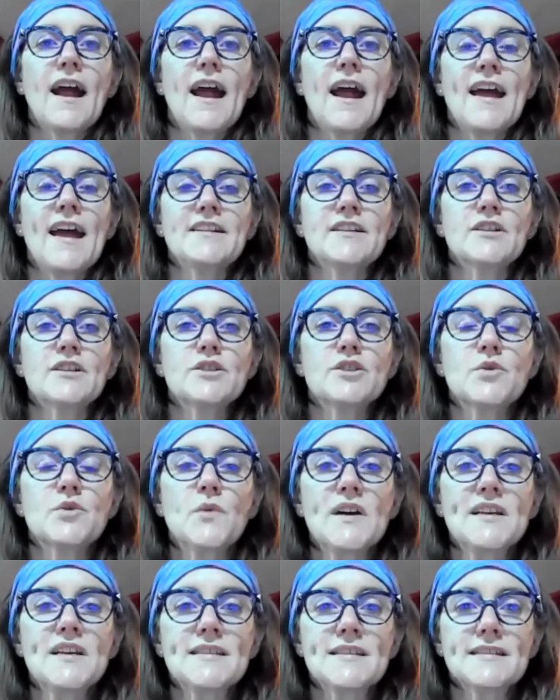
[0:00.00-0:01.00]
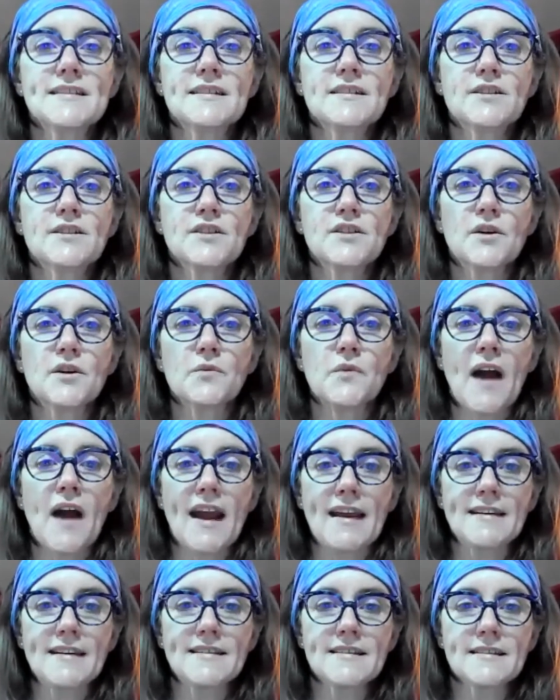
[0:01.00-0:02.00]
and twist to the
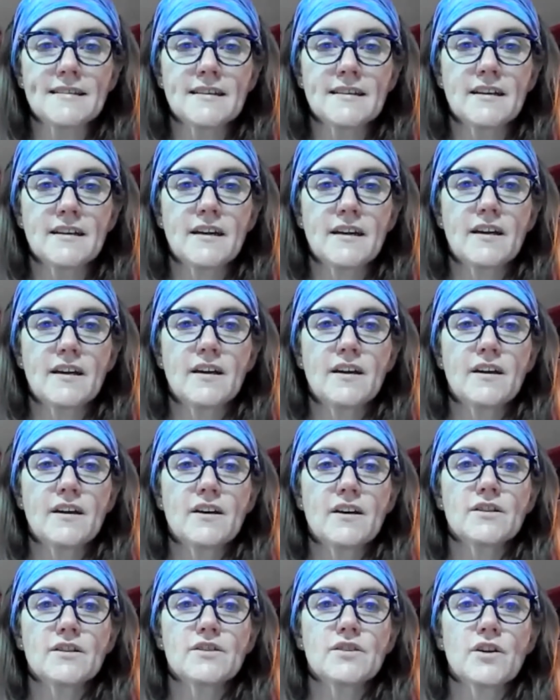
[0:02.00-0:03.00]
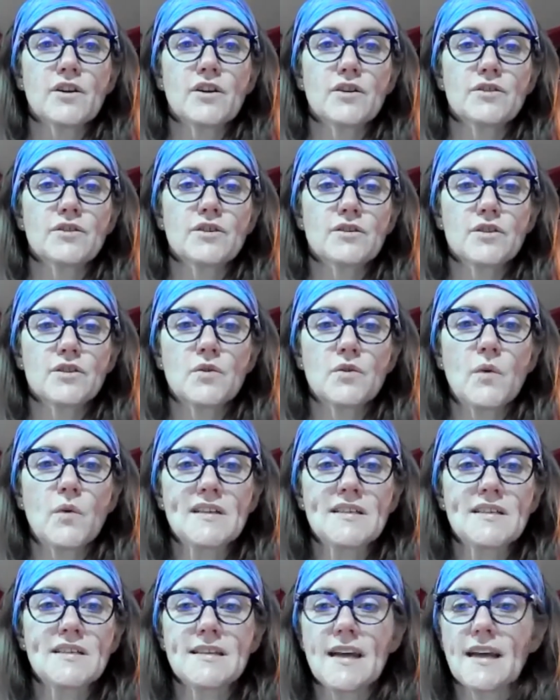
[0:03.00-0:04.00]
right. So you're
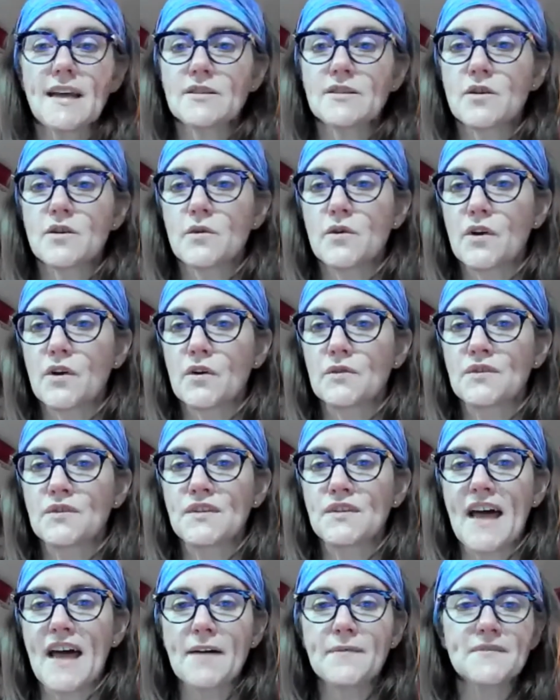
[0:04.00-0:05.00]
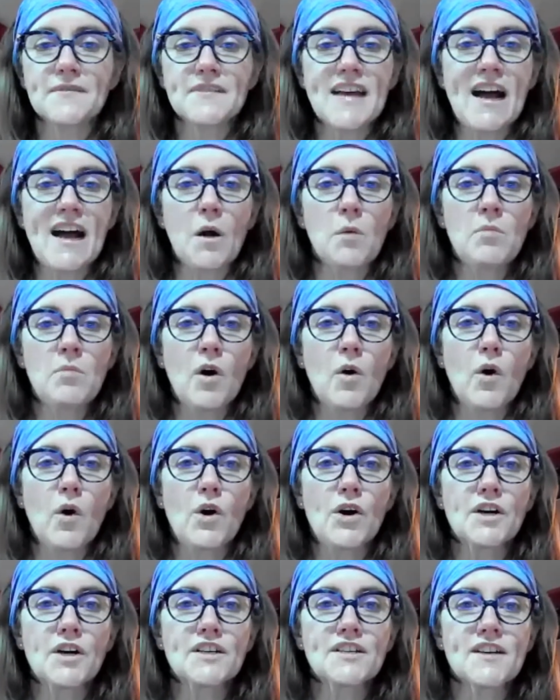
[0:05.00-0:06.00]
twisting, so your left elbow
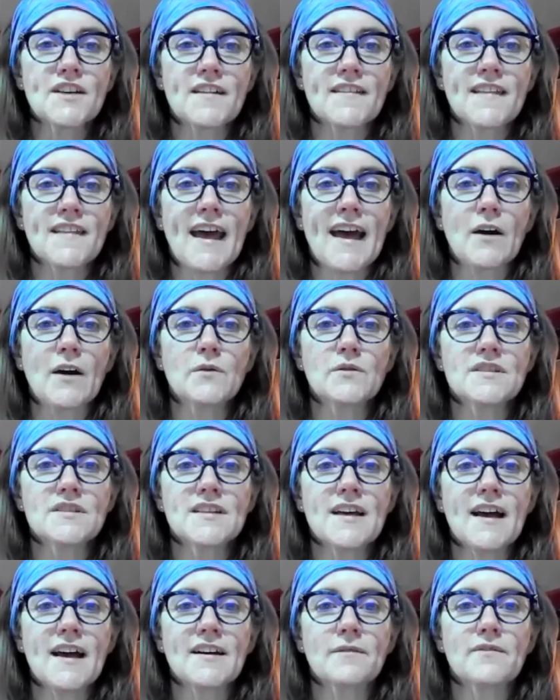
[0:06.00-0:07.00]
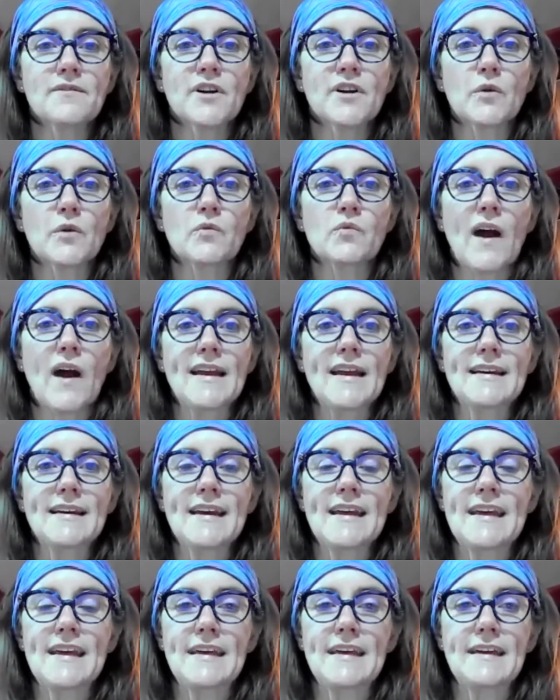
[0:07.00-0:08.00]
hooks on the outside of your right
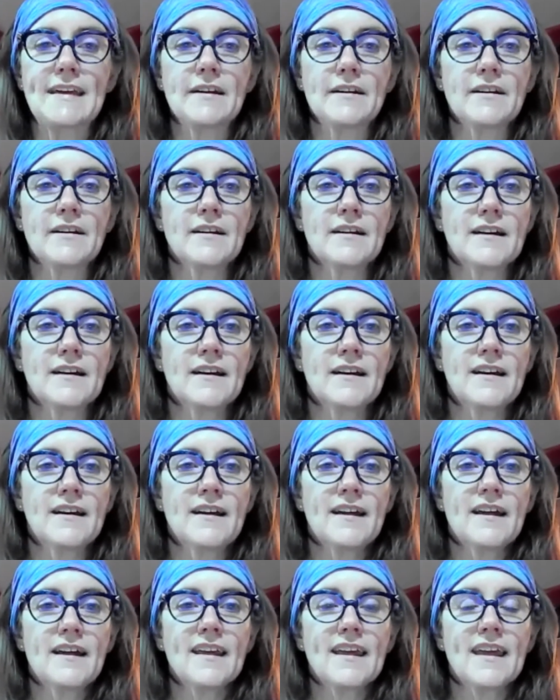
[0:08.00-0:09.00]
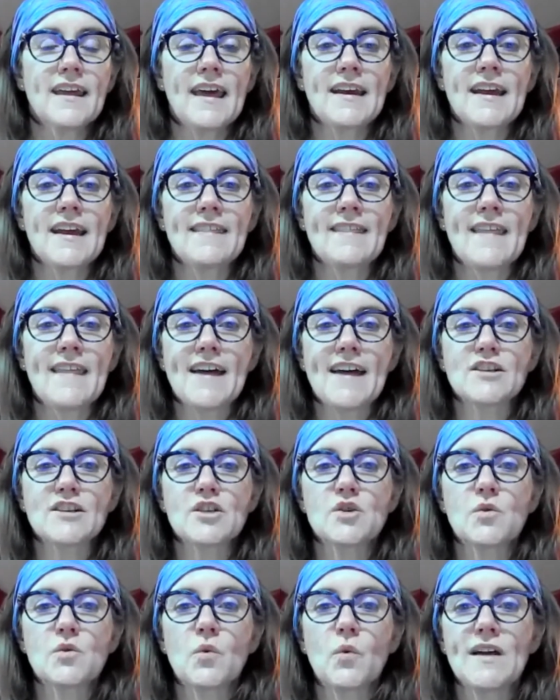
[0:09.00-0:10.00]
knee, getting that
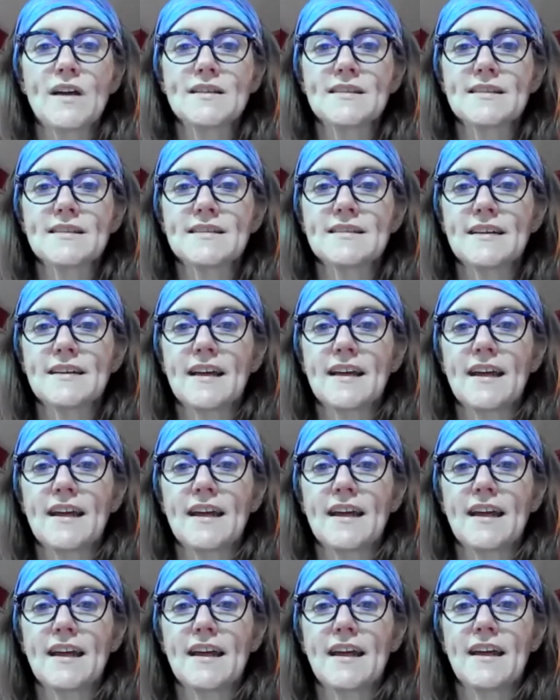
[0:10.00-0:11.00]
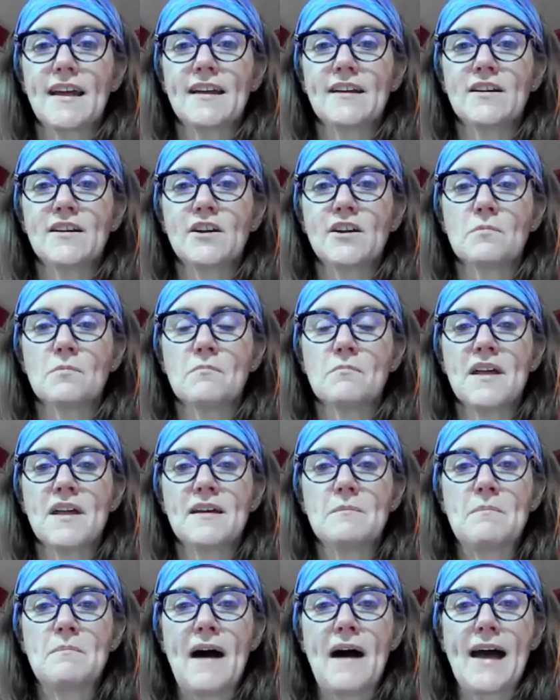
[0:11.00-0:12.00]
twist in your
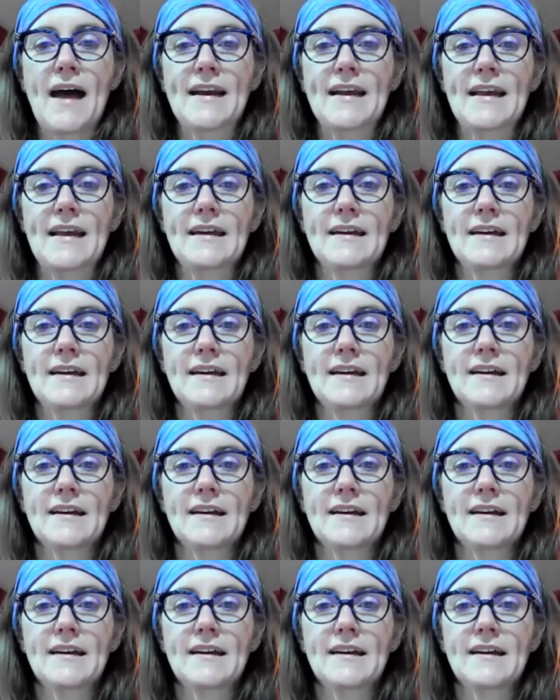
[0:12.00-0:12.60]
mid body,